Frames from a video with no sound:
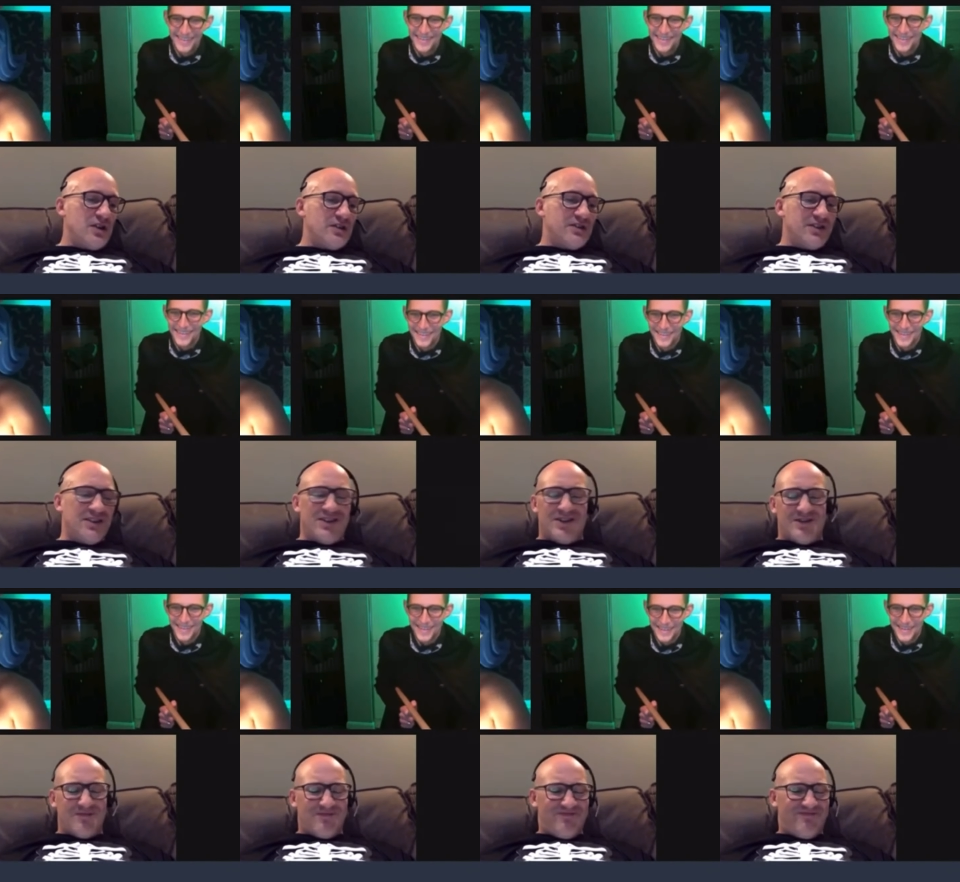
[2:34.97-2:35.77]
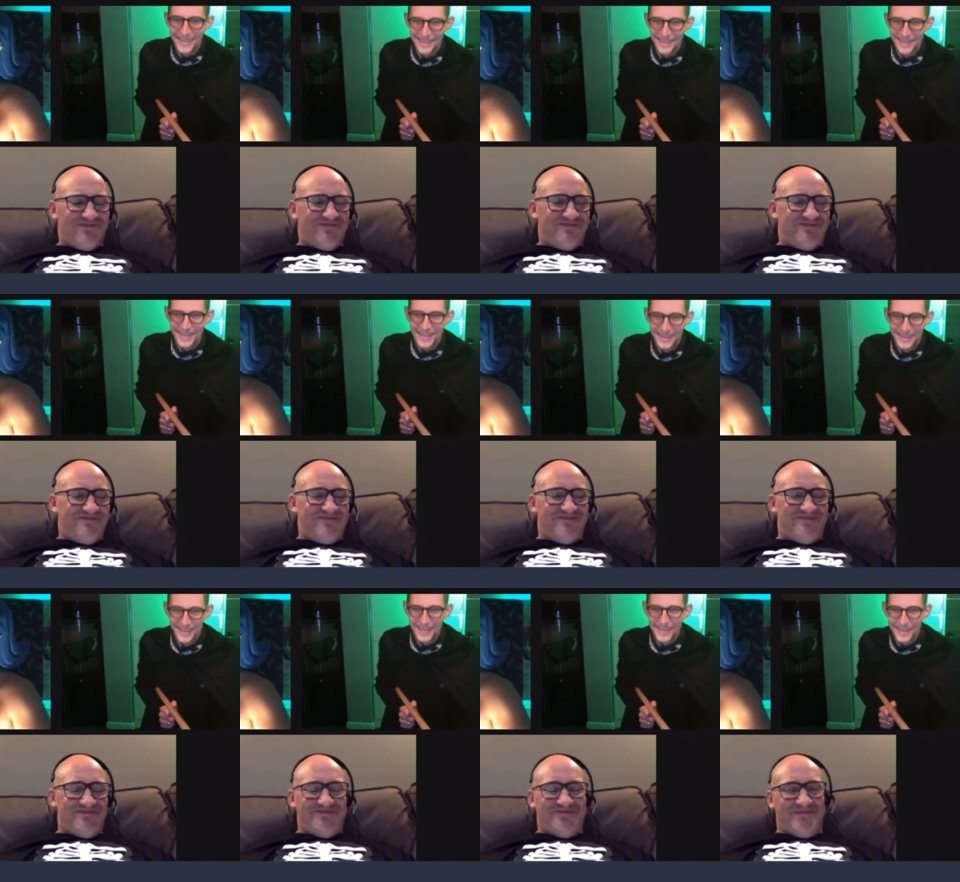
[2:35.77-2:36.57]
Speaker 1: just as
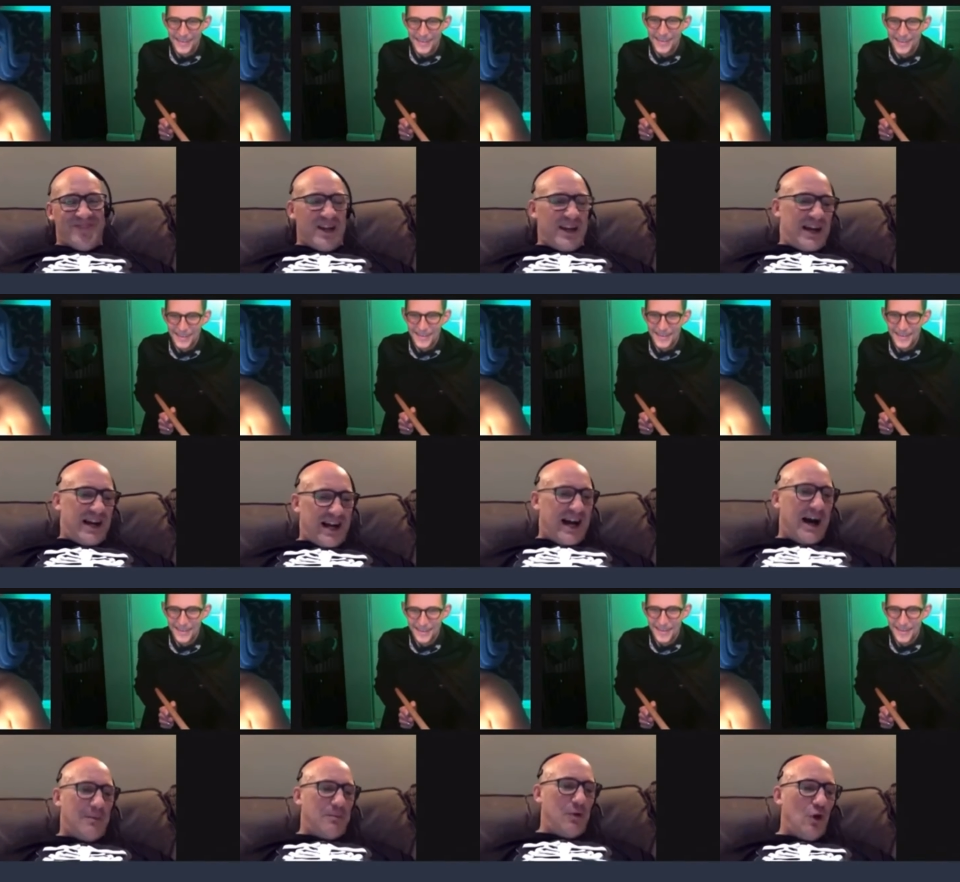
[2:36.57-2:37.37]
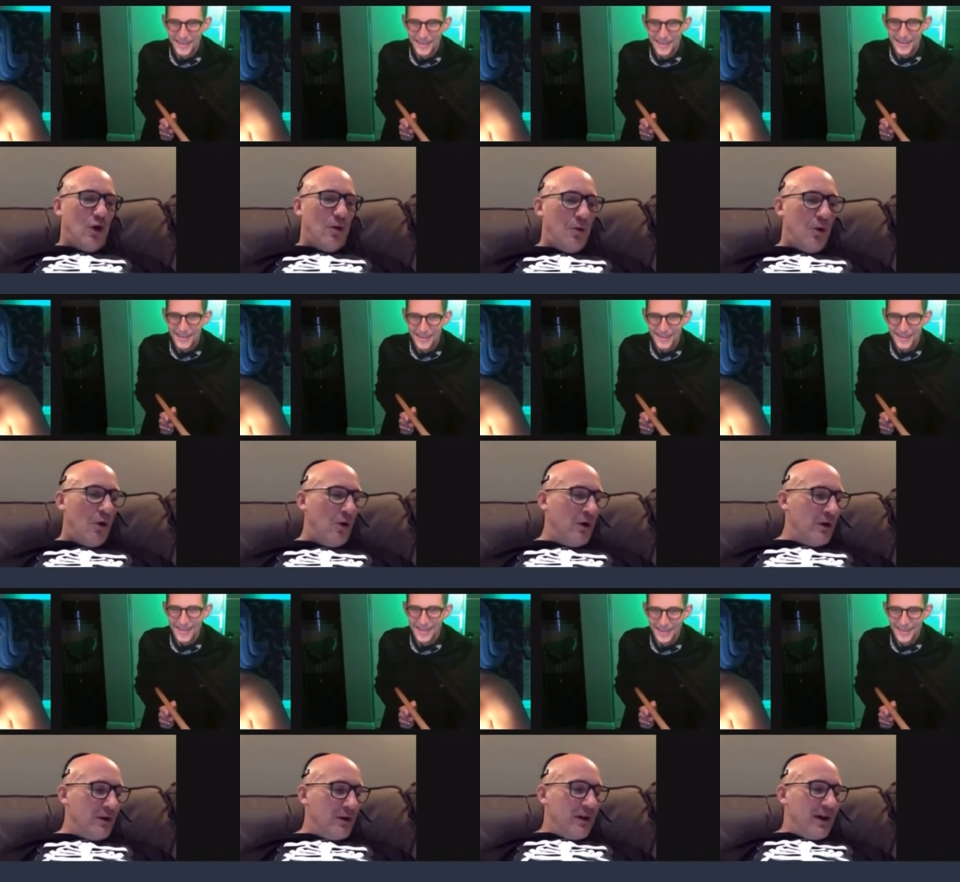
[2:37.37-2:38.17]
abnormal.
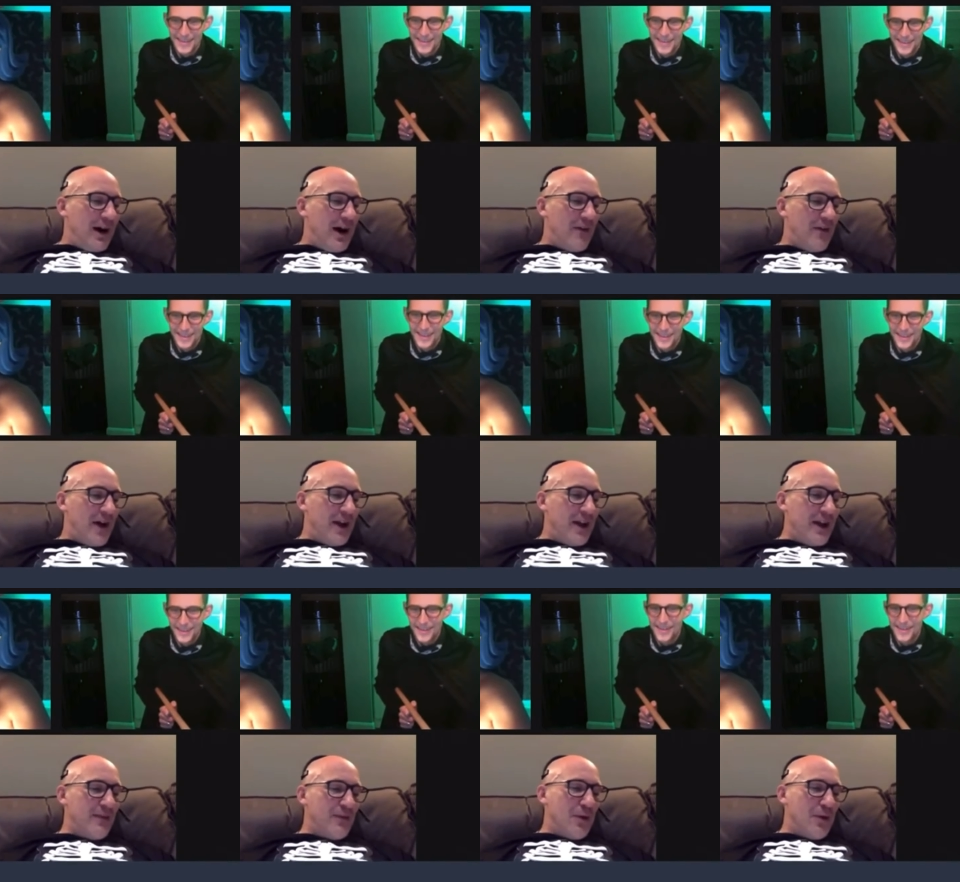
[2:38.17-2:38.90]
And then,